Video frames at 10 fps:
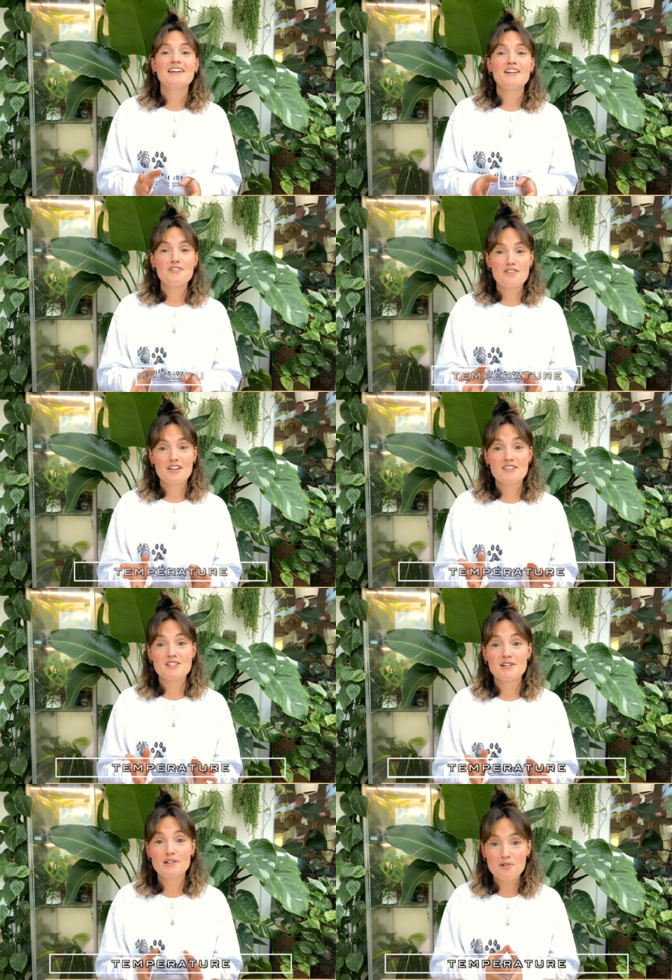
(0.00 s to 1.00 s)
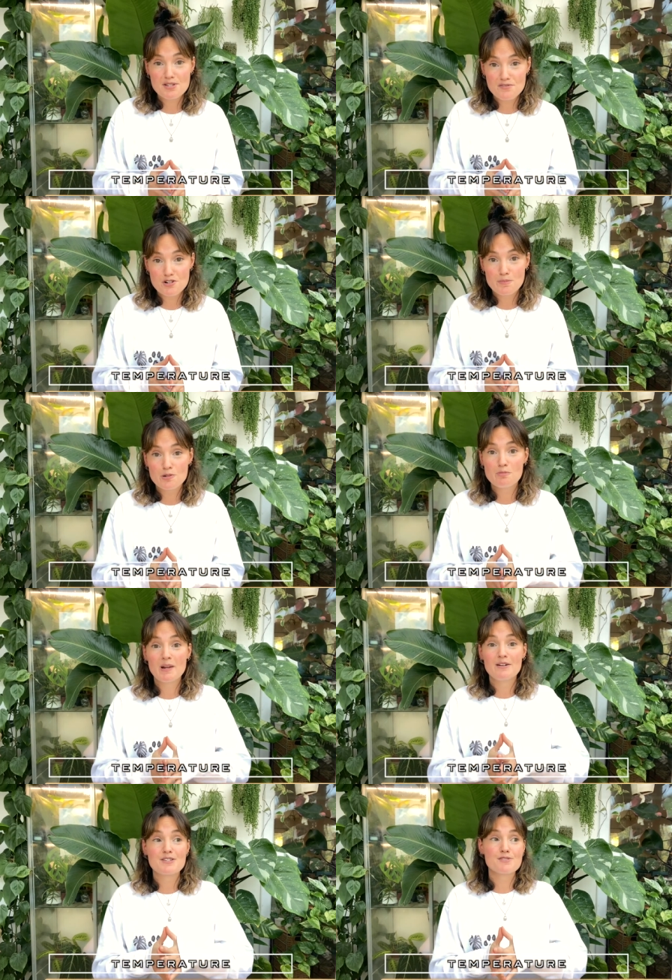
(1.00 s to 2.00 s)
Another thing that a lot of tropical
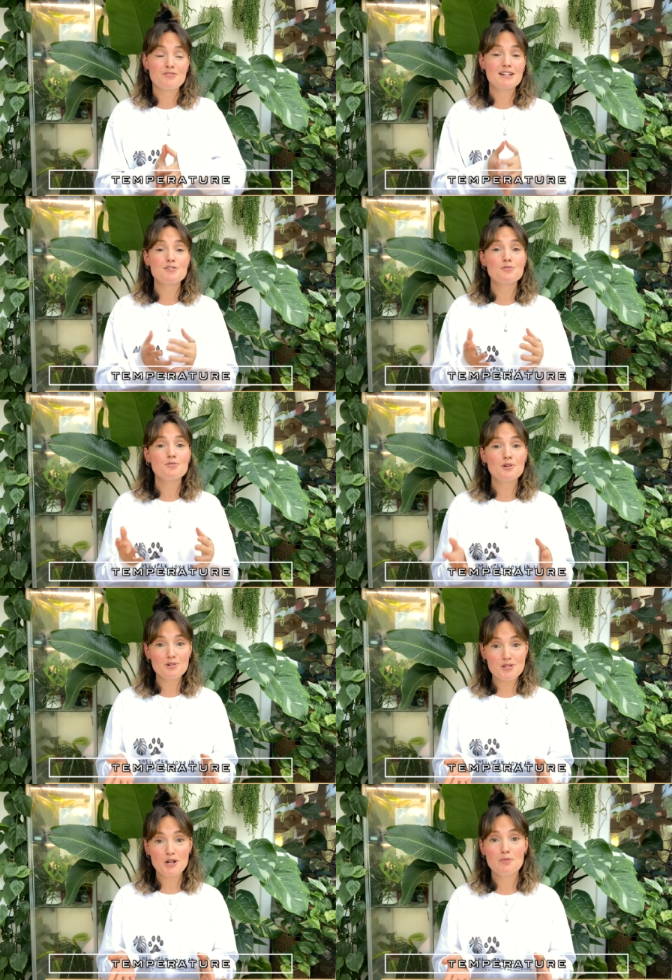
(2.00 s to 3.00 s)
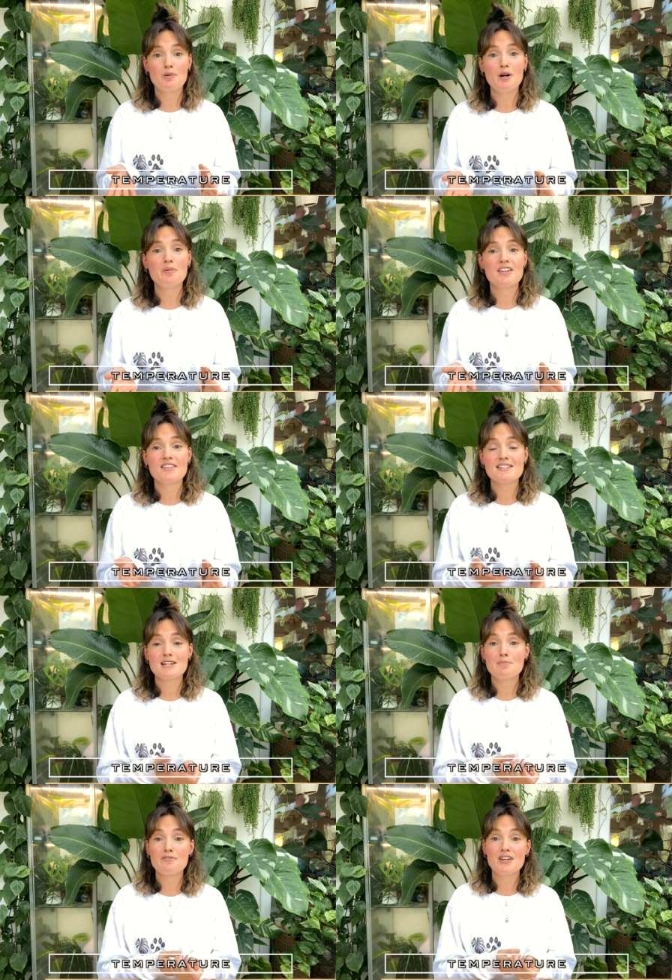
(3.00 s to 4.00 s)
plants really do not cope well with at this
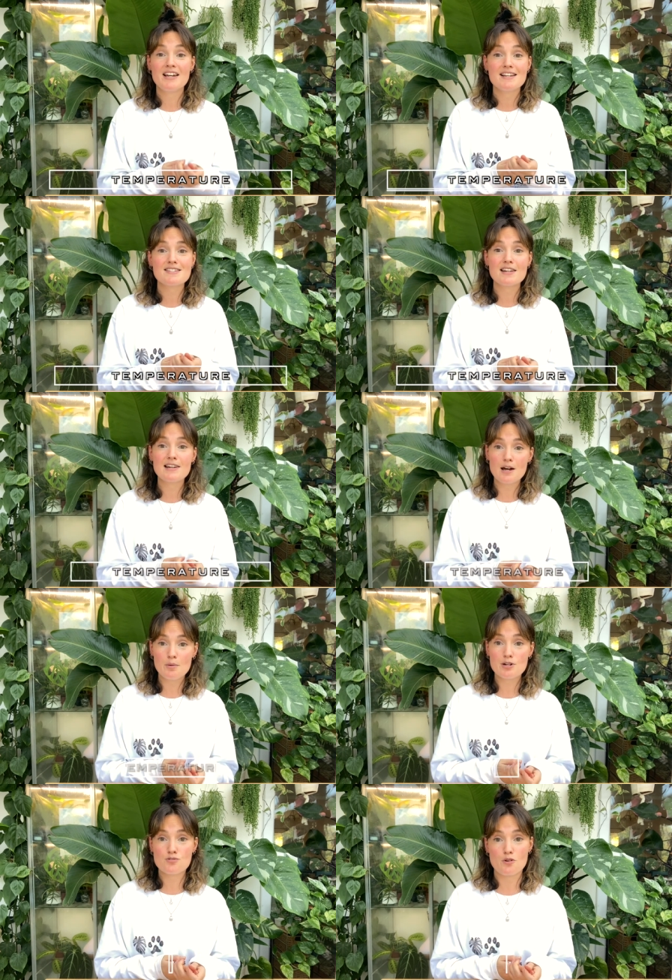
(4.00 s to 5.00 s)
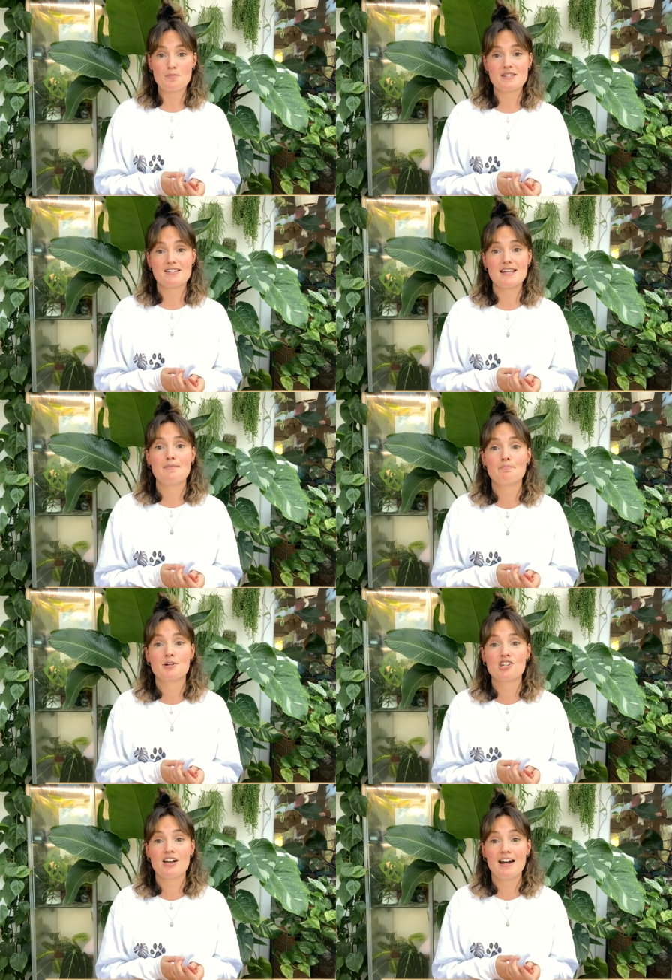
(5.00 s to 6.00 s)
time of year is the lower drops in
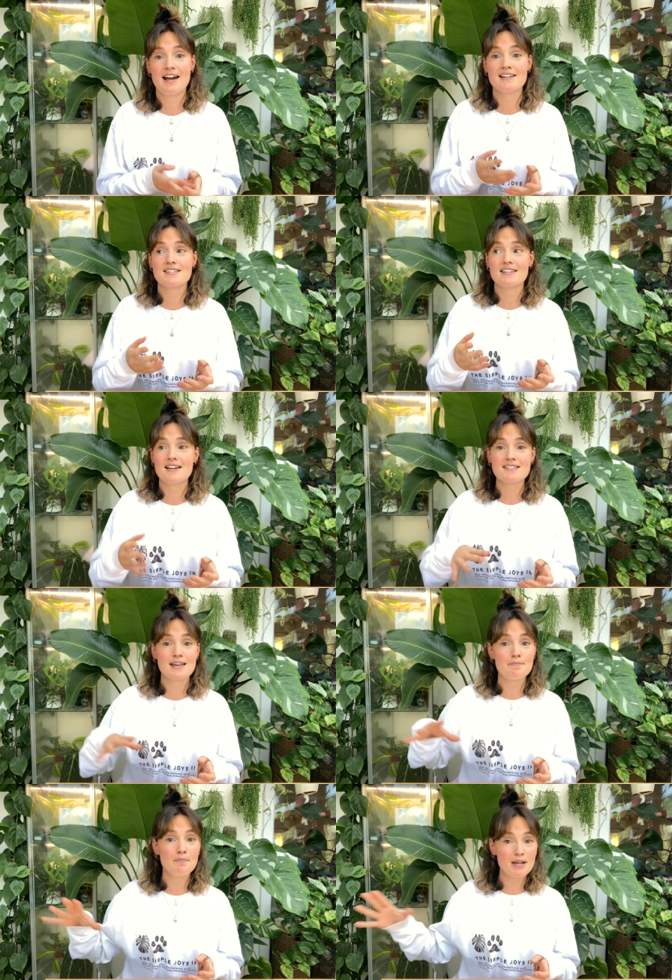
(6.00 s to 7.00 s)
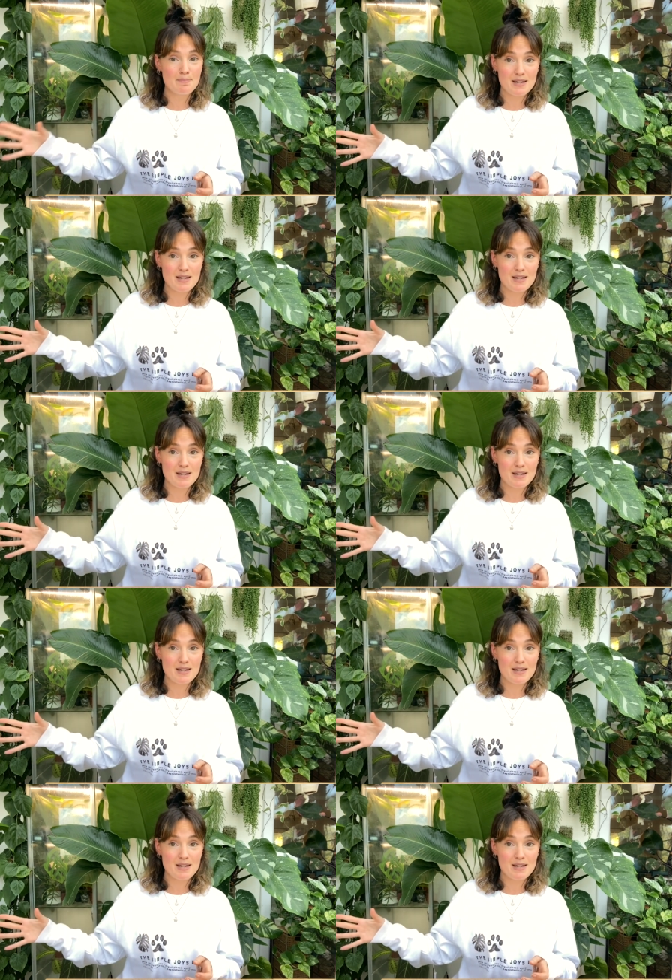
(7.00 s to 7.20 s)
temperature. And yes, it might be